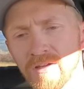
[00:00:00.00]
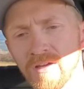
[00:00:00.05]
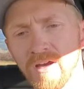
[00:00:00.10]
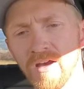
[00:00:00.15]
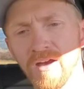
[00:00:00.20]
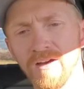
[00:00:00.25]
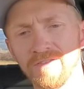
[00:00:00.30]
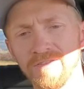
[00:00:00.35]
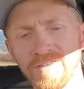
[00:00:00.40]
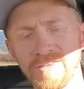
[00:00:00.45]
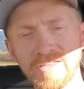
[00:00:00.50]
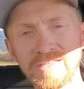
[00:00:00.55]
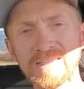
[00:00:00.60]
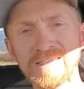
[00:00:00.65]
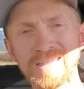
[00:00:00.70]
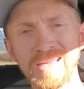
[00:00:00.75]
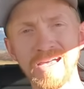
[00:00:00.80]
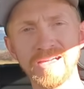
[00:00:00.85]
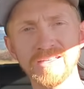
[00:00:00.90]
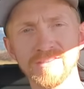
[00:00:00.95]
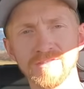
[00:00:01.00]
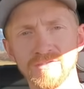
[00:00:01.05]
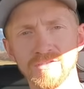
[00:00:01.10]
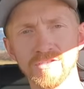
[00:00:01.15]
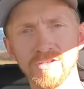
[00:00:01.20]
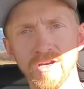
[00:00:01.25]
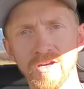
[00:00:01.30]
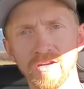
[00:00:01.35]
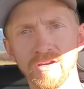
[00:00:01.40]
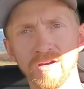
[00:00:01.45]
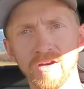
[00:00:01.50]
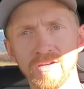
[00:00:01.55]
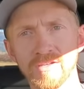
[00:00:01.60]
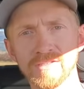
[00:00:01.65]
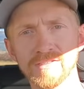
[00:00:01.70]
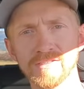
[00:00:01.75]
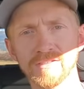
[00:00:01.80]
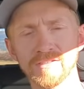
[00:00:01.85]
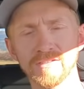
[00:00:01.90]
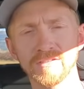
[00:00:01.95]
of this size of truck,
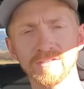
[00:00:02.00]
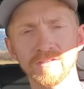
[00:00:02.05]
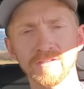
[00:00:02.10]
honestly.